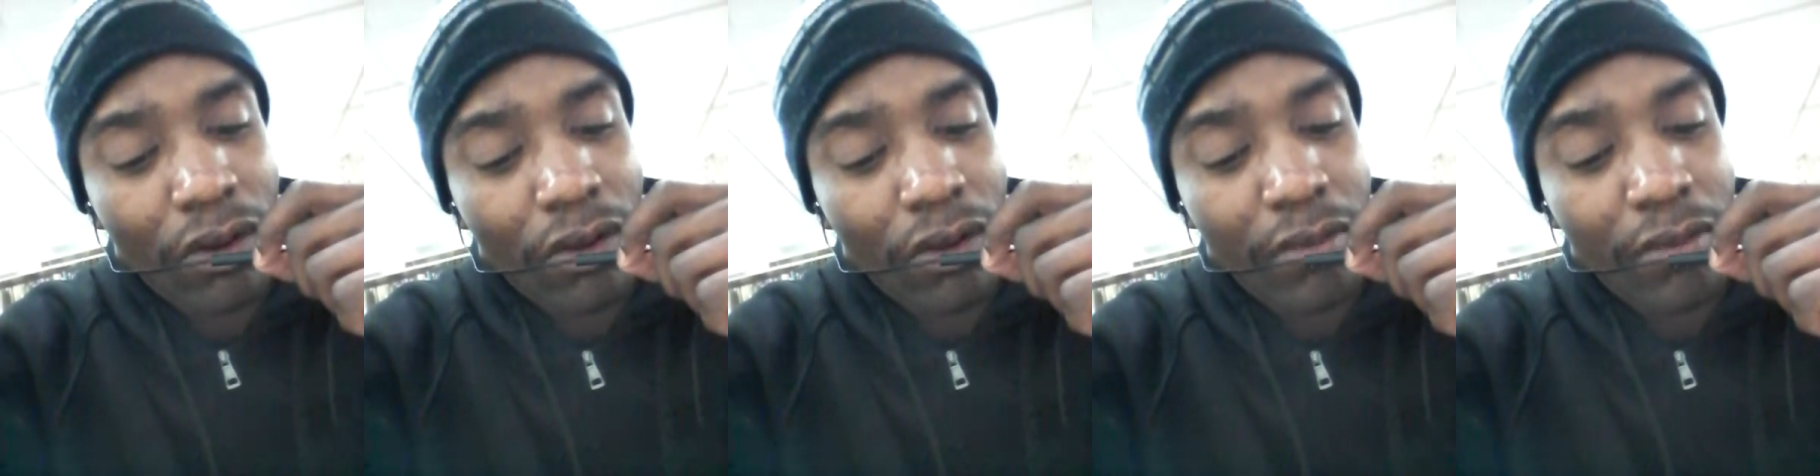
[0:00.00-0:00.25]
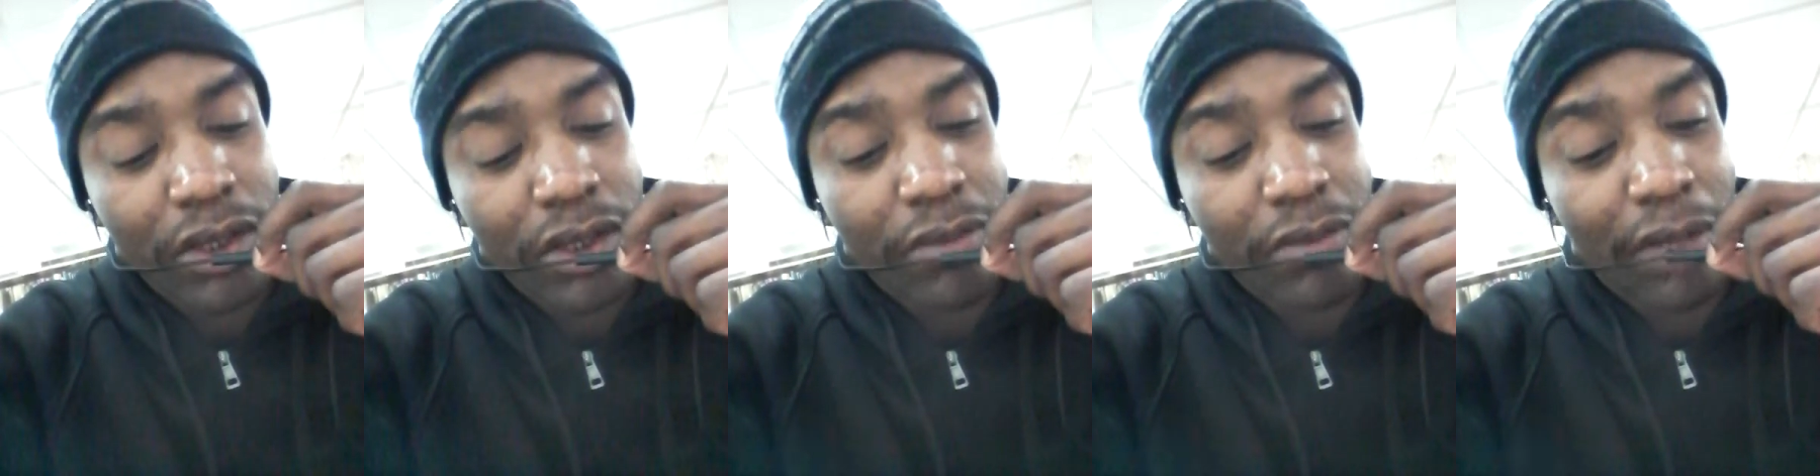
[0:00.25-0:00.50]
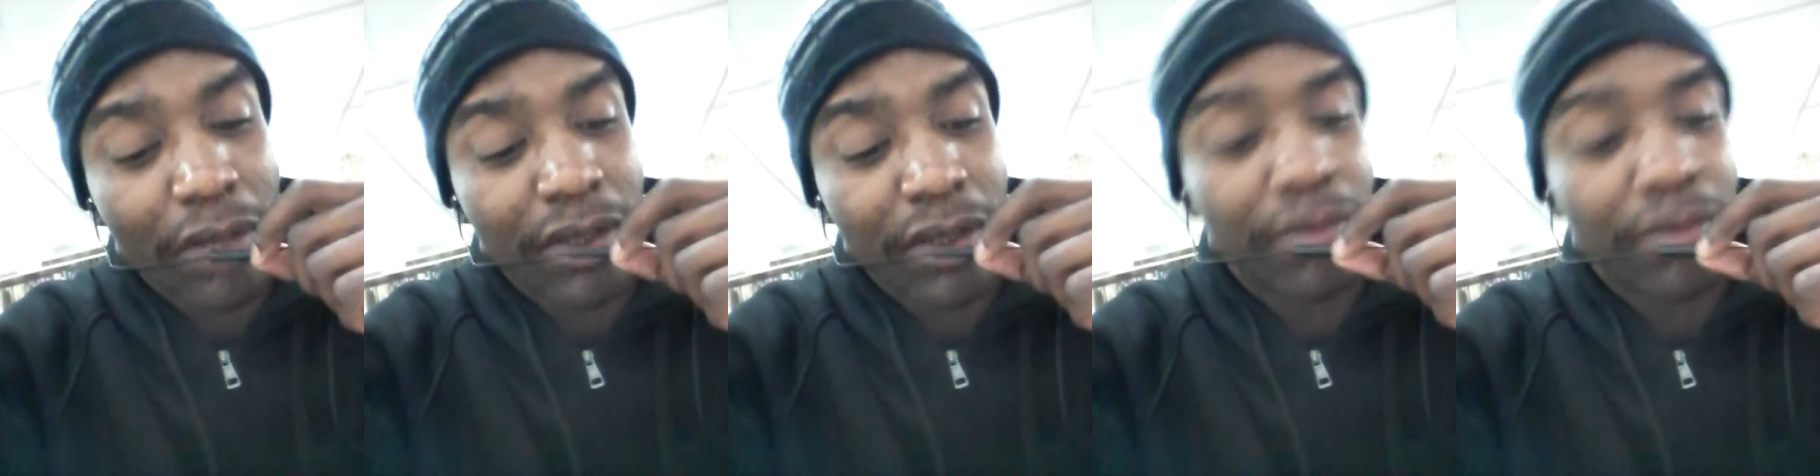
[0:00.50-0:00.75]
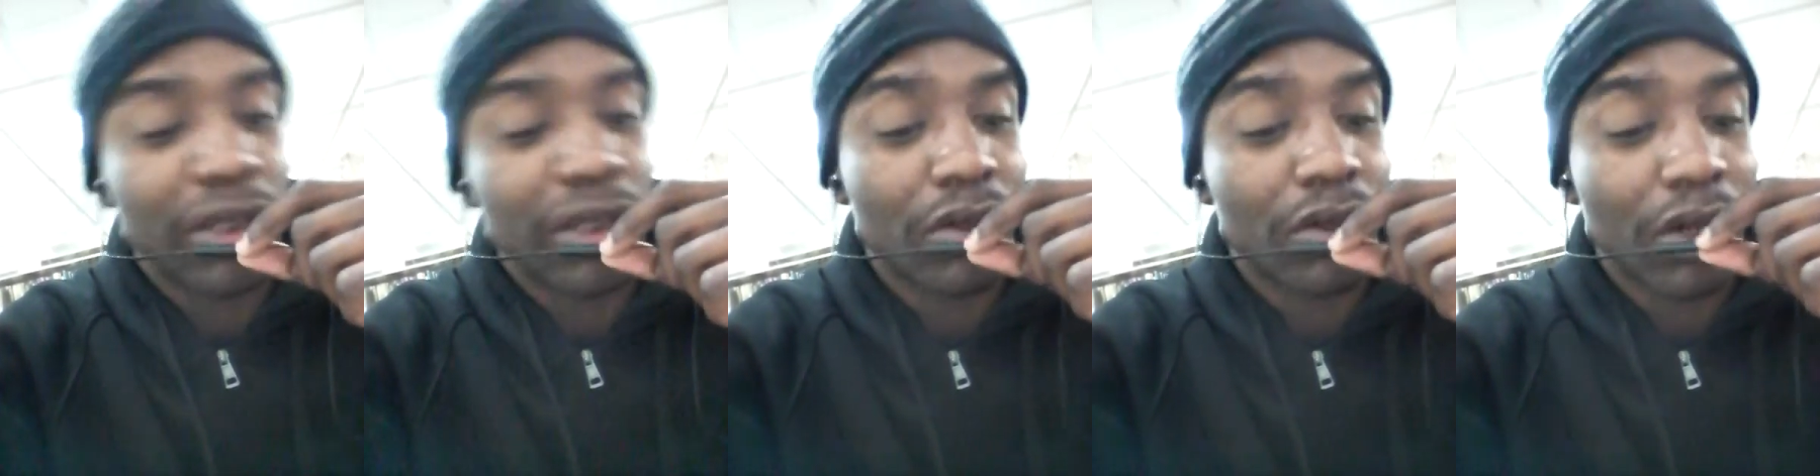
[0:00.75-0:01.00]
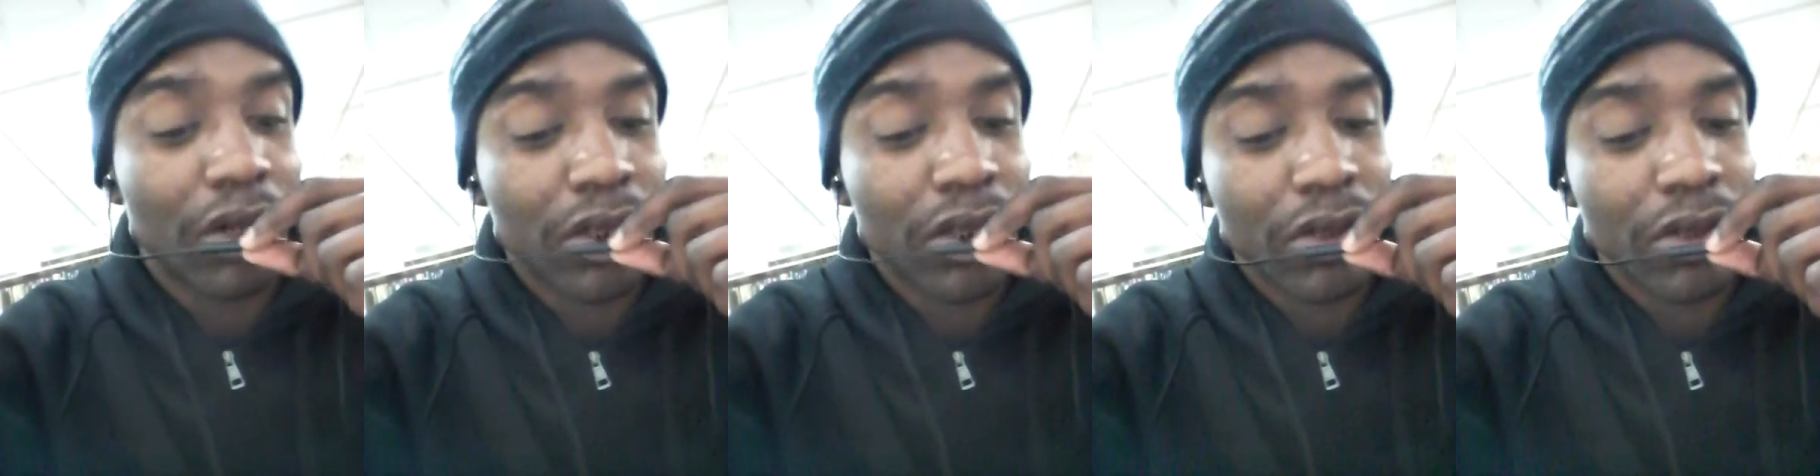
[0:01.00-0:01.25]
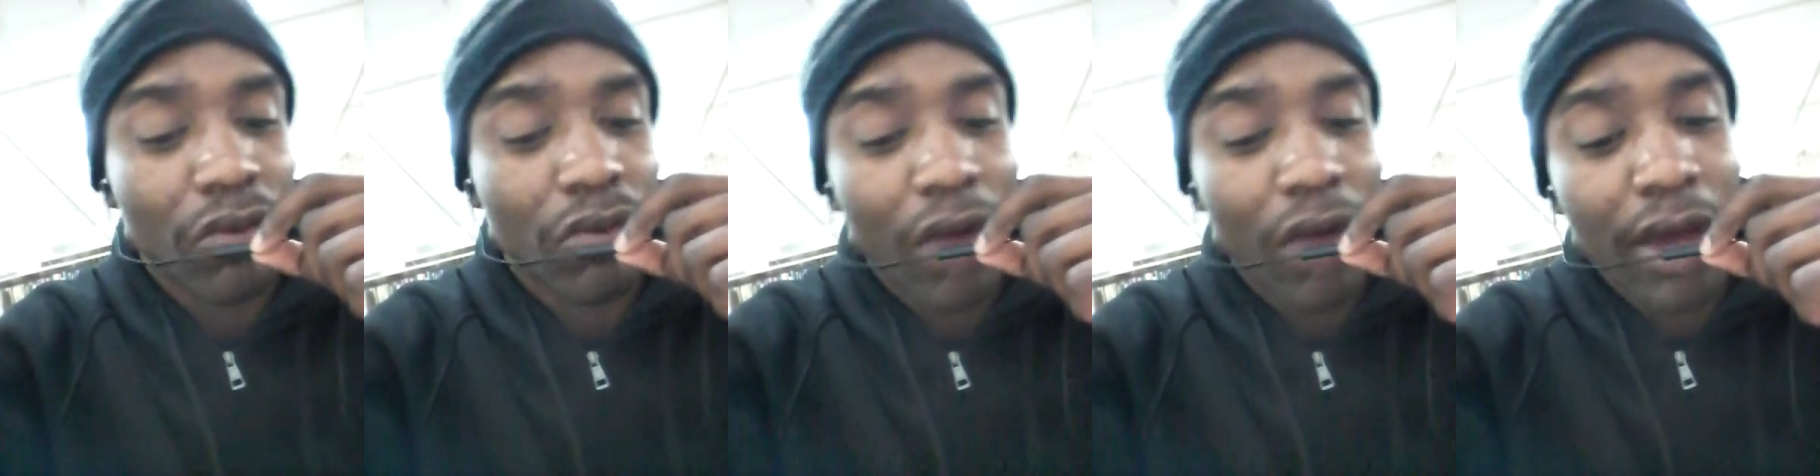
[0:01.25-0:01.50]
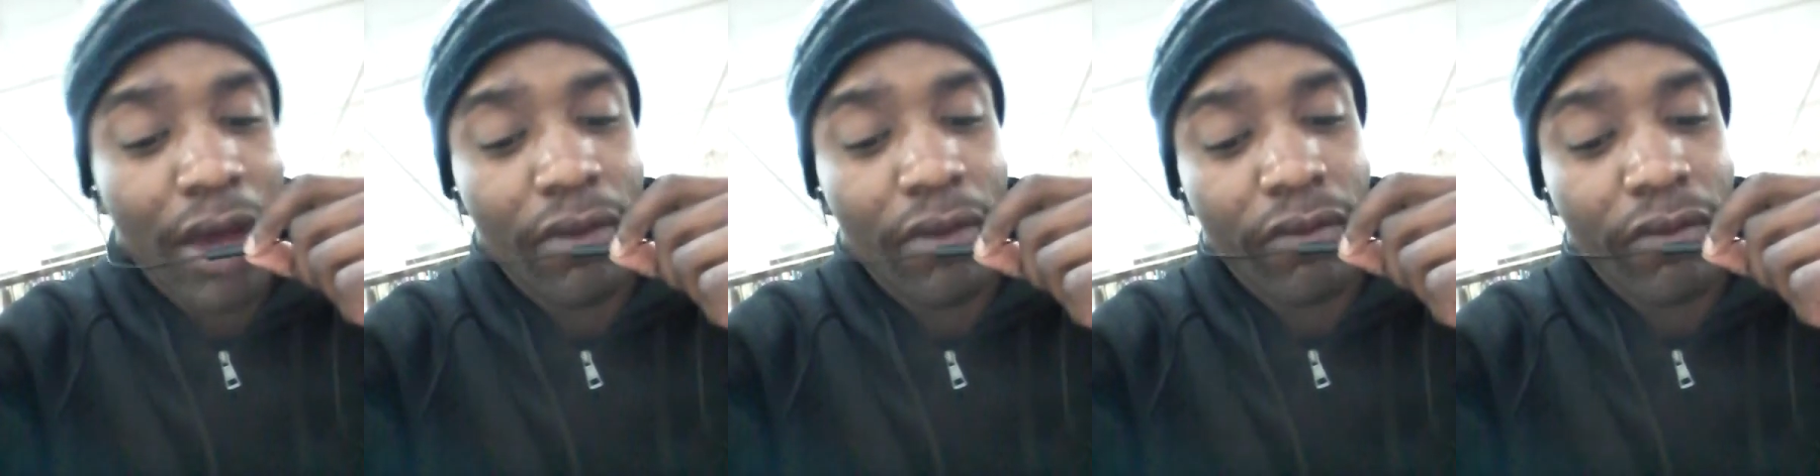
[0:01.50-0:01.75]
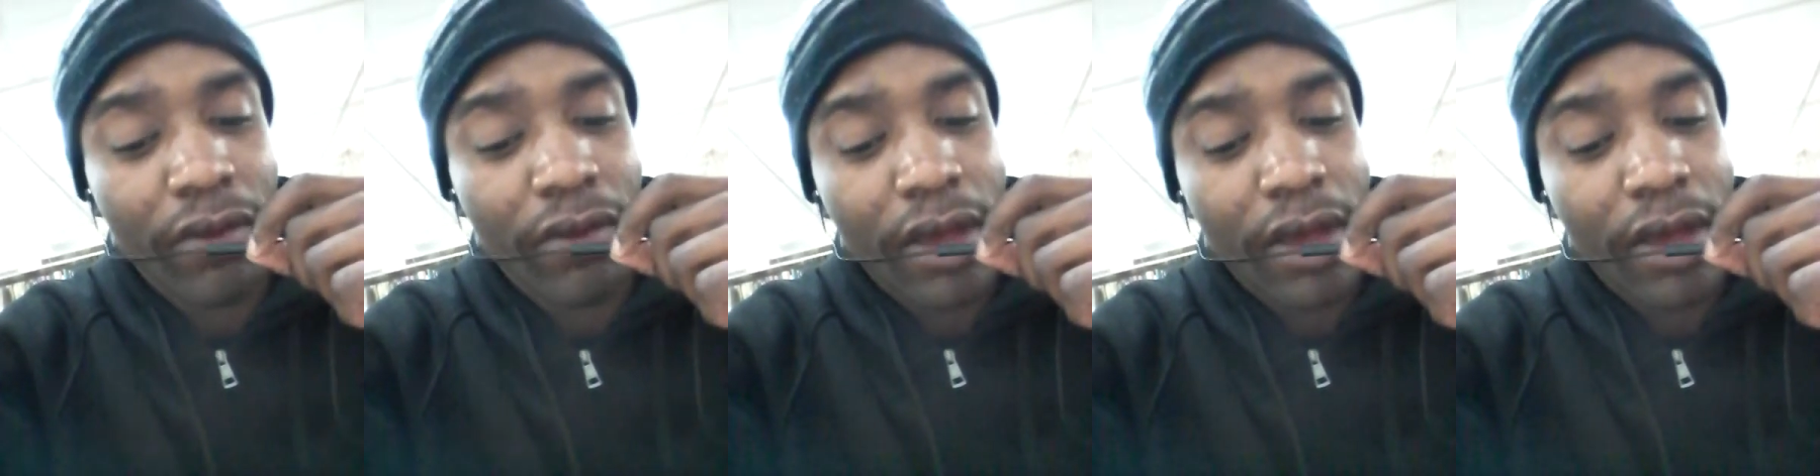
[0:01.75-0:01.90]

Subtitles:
Mr. Hudson's wife,